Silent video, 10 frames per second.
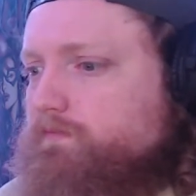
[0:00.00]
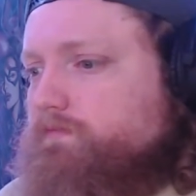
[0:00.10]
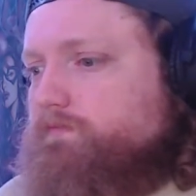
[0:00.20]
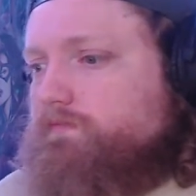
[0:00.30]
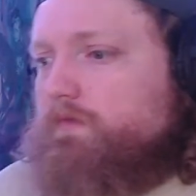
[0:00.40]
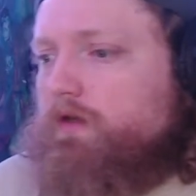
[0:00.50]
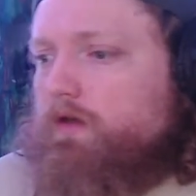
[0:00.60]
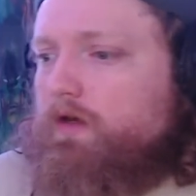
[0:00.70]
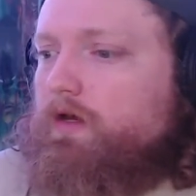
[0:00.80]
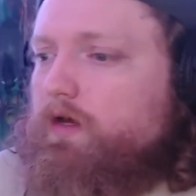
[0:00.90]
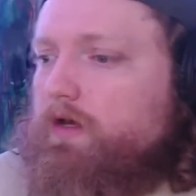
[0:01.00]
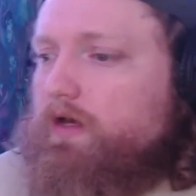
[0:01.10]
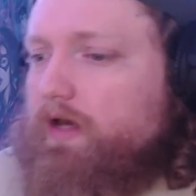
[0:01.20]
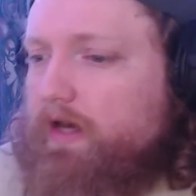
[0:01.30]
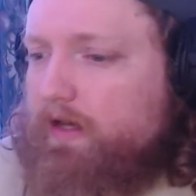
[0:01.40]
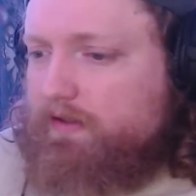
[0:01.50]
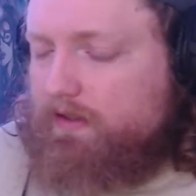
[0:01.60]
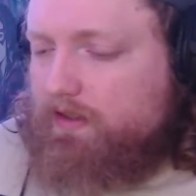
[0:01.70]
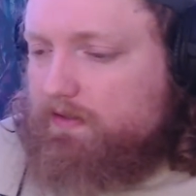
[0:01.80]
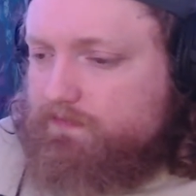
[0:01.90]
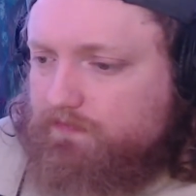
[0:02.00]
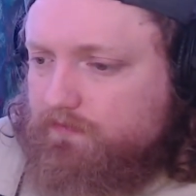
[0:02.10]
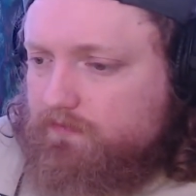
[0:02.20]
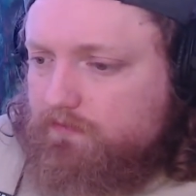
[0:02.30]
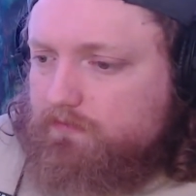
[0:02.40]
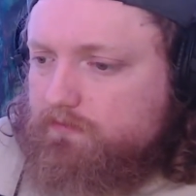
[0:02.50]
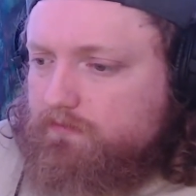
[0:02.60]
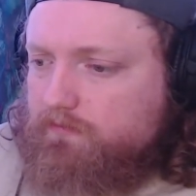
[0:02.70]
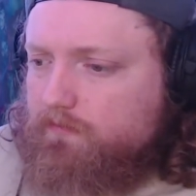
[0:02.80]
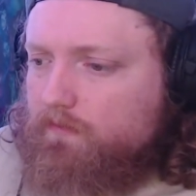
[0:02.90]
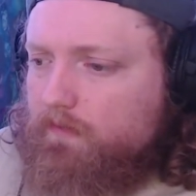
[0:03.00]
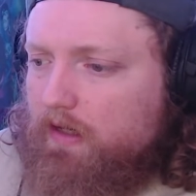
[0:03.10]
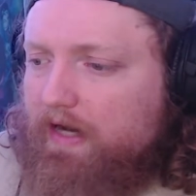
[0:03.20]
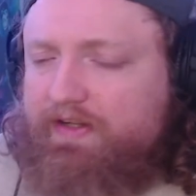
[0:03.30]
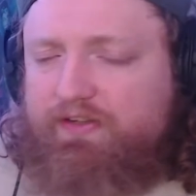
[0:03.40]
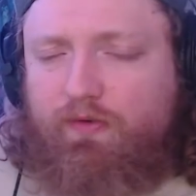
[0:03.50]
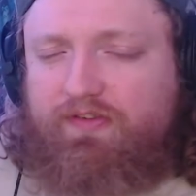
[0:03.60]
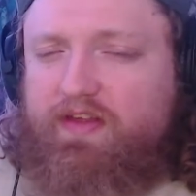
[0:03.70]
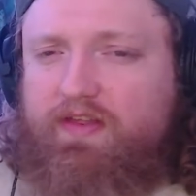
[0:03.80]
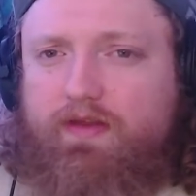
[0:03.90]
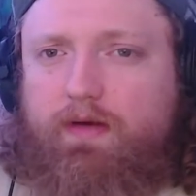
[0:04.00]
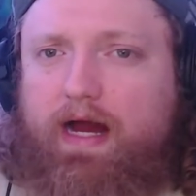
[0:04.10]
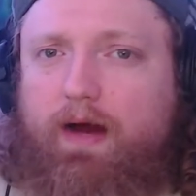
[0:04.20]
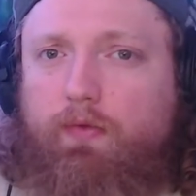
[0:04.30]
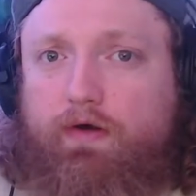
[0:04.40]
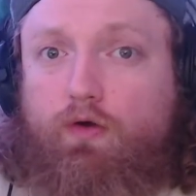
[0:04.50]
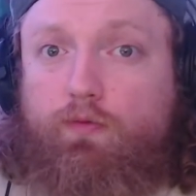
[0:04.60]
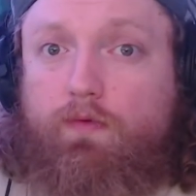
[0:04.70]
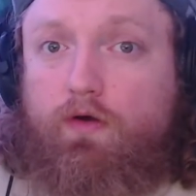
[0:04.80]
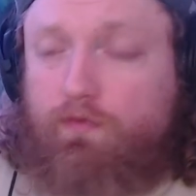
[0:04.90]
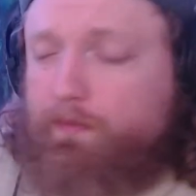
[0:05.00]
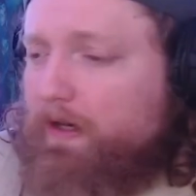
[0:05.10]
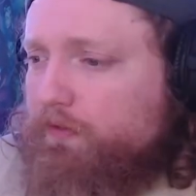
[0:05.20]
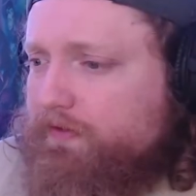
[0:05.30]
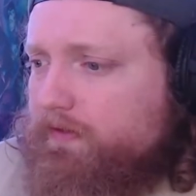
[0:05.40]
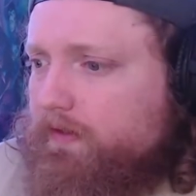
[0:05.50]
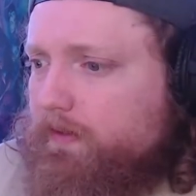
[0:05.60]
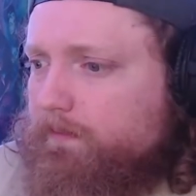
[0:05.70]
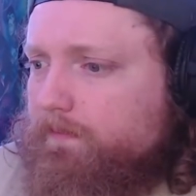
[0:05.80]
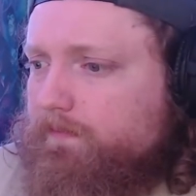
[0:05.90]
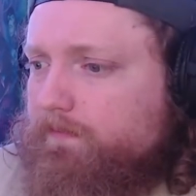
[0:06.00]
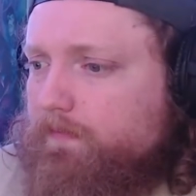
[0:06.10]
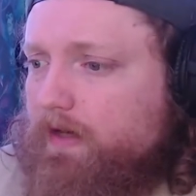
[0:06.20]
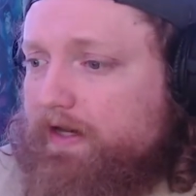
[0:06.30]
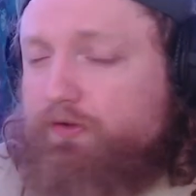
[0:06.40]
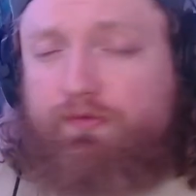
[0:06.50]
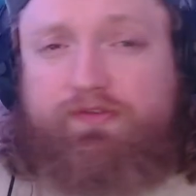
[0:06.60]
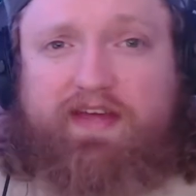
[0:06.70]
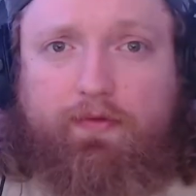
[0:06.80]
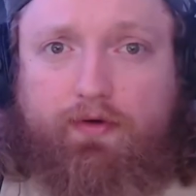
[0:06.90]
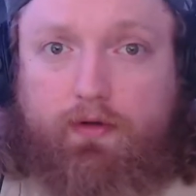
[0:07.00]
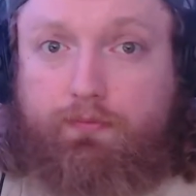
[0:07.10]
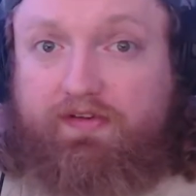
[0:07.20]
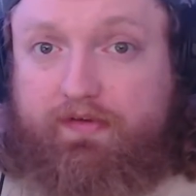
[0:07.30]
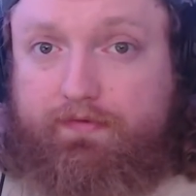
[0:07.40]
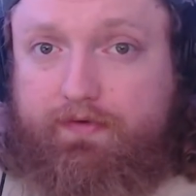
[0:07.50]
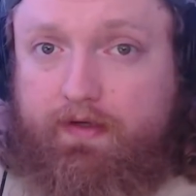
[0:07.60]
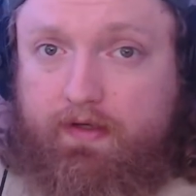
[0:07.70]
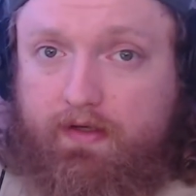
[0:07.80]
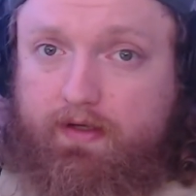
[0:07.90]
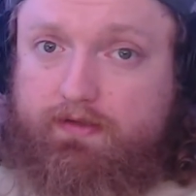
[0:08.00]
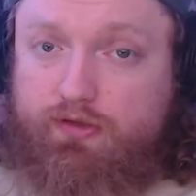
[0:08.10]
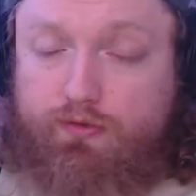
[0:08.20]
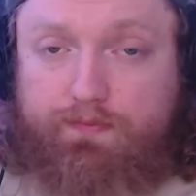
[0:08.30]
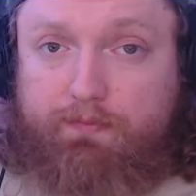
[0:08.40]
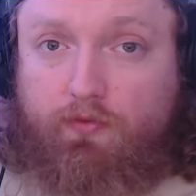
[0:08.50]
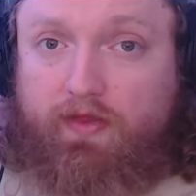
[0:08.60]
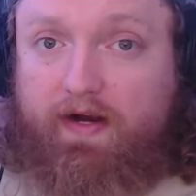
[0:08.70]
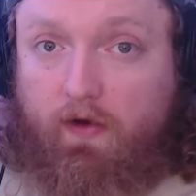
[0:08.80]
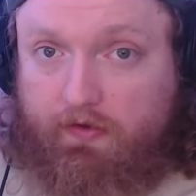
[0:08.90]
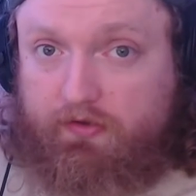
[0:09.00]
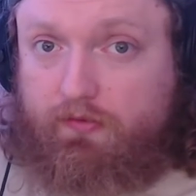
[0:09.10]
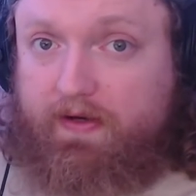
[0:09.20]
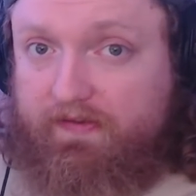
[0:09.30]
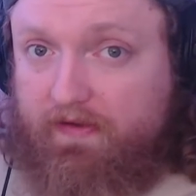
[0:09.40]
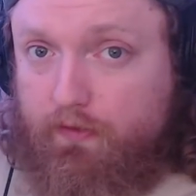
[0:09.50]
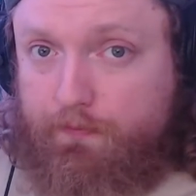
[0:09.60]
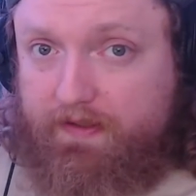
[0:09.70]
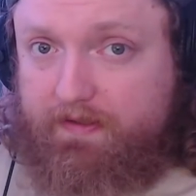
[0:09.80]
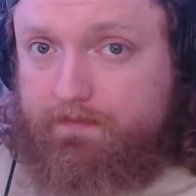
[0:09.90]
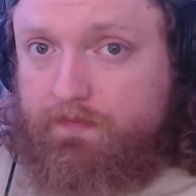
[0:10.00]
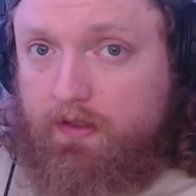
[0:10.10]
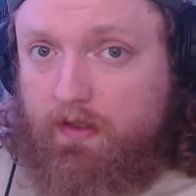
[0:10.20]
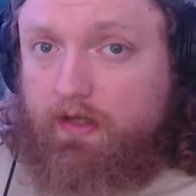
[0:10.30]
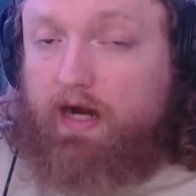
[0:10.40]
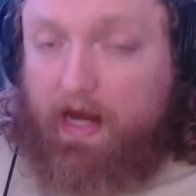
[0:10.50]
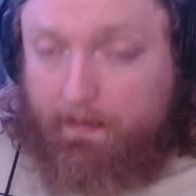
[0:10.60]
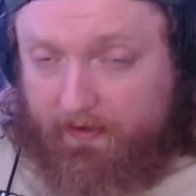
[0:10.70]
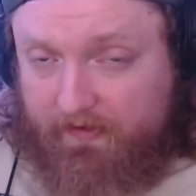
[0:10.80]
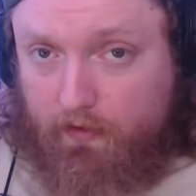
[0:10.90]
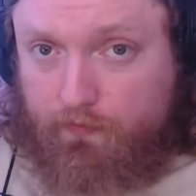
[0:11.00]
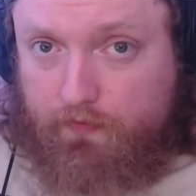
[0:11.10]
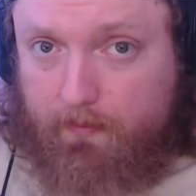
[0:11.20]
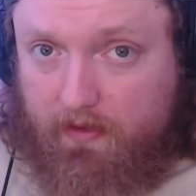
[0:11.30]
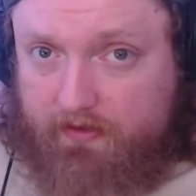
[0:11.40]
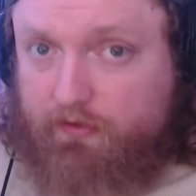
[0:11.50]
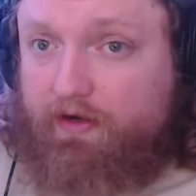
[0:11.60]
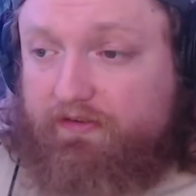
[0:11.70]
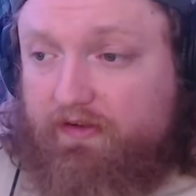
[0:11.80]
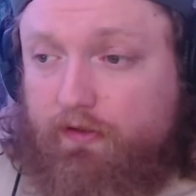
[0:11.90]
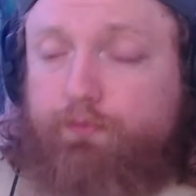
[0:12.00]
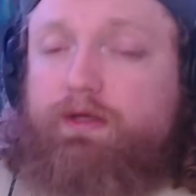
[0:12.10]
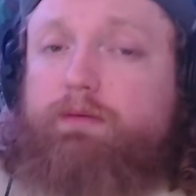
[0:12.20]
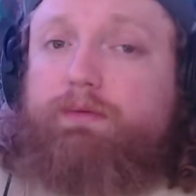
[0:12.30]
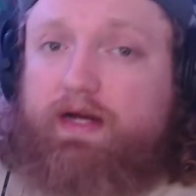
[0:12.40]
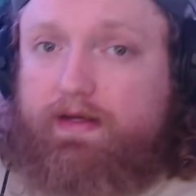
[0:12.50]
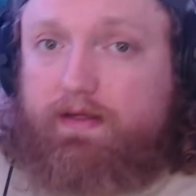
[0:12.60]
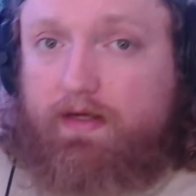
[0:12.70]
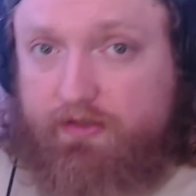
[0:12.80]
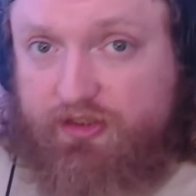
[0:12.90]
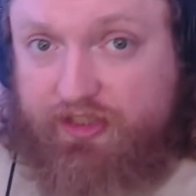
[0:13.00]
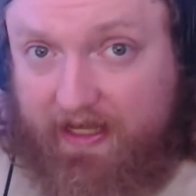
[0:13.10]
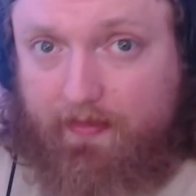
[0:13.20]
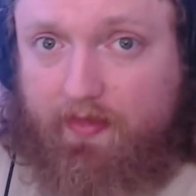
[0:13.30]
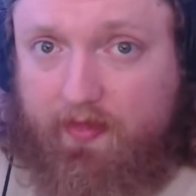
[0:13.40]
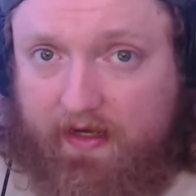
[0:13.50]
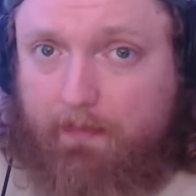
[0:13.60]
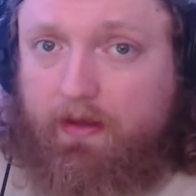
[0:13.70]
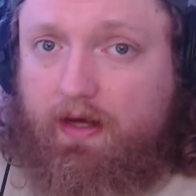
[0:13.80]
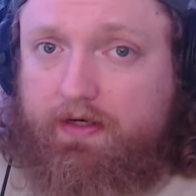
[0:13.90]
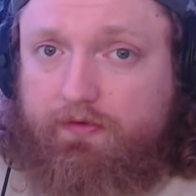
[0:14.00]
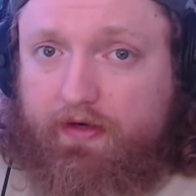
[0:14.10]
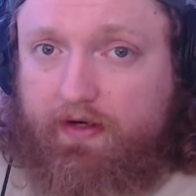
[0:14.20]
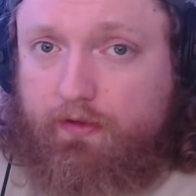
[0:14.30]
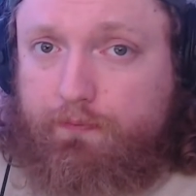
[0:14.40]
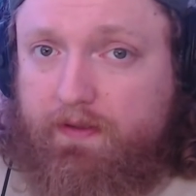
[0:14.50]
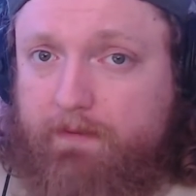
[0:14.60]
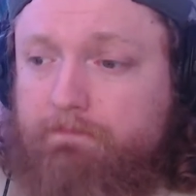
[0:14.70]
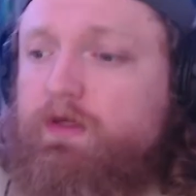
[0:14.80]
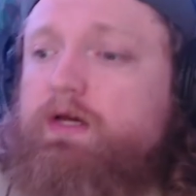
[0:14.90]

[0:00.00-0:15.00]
and uh, I just don't see how they're o- overpowered. Um, I do see how they're oppressive to people that aren't the greatest at looping. I myself am not the greatest at looping, but I understand that I'm not great at looping.